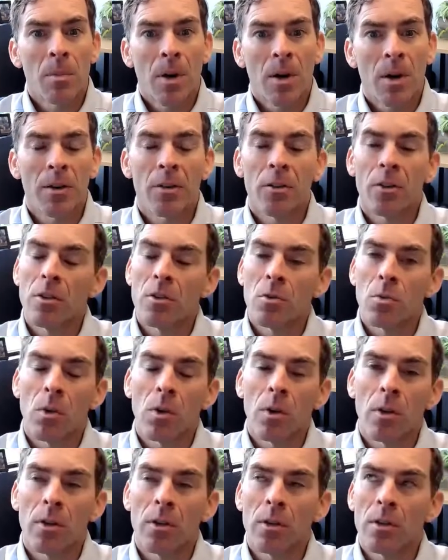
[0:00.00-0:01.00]
pondered his
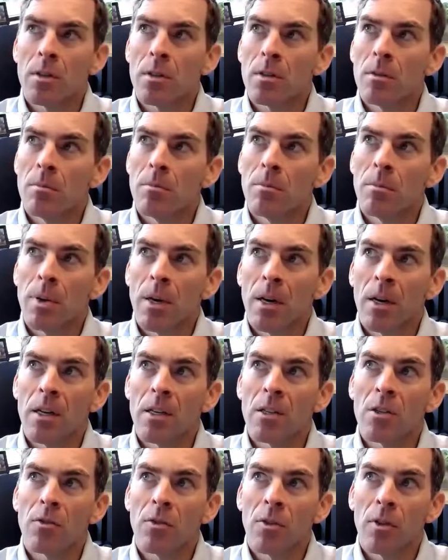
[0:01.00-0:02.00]
words,
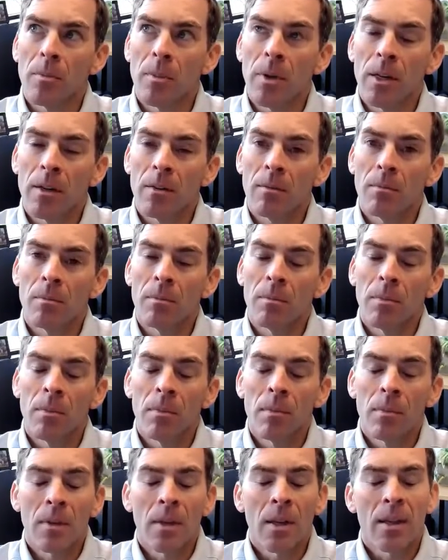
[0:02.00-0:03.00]
paused for a minute,
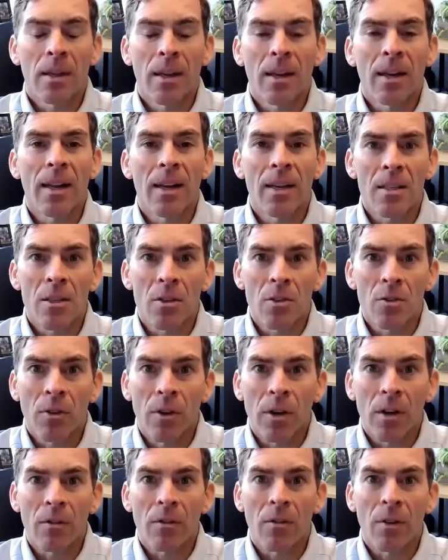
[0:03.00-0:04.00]
and then asked his
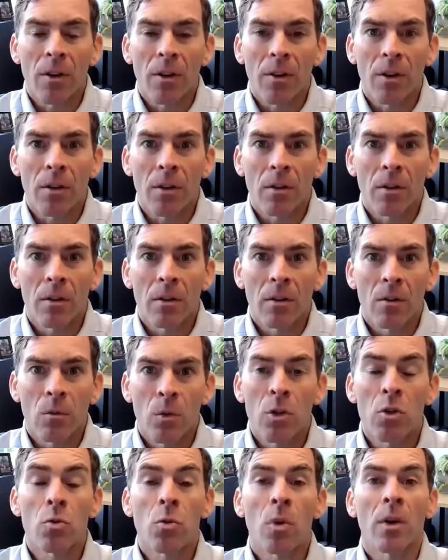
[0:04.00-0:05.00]
grandfather,
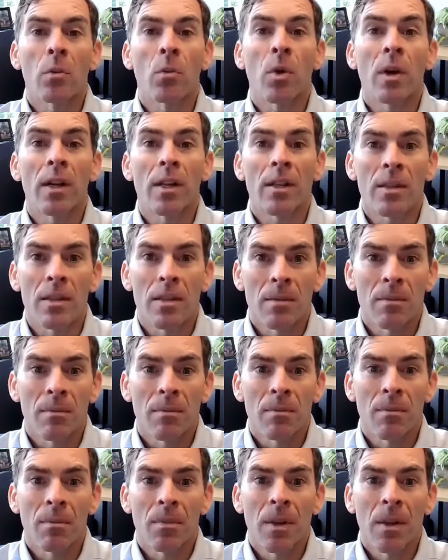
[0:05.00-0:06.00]
which one wins?
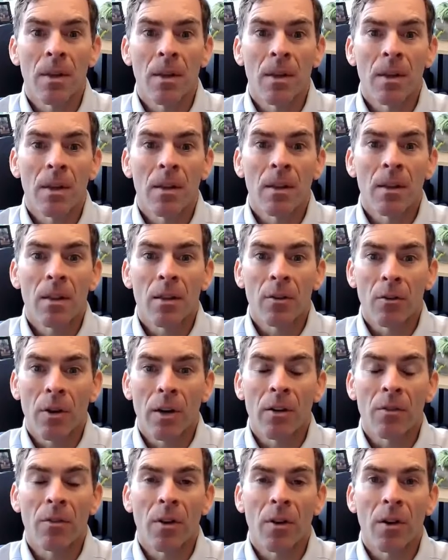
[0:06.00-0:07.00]
The
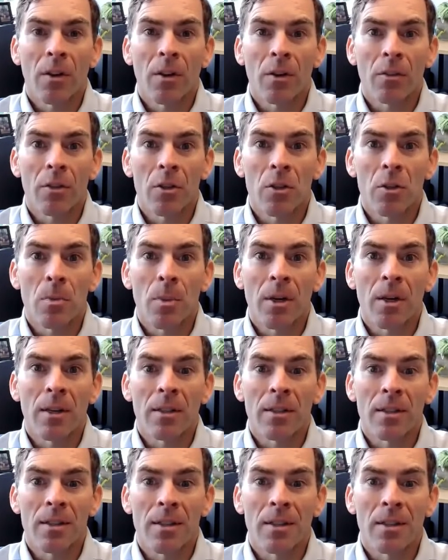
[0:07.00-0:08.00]
grandfather
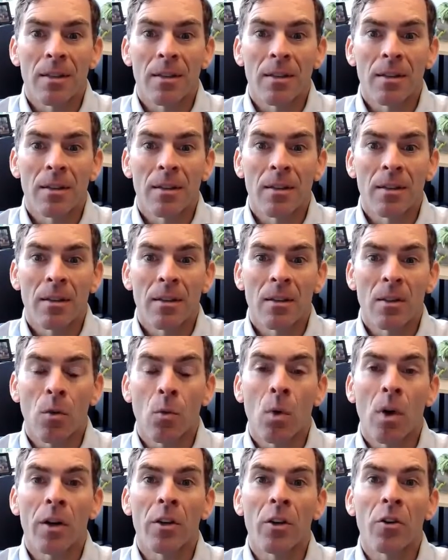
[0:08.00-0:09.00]
responds, the
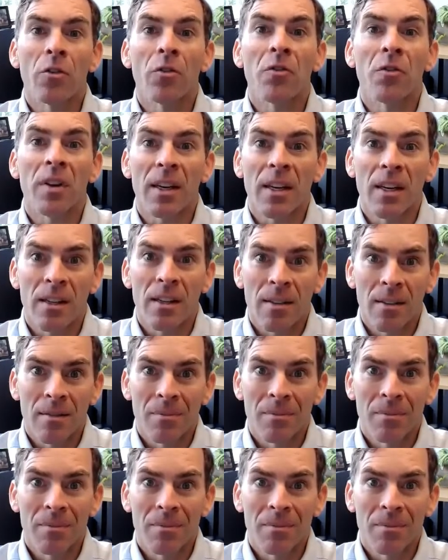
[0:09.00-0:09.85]
one you feed.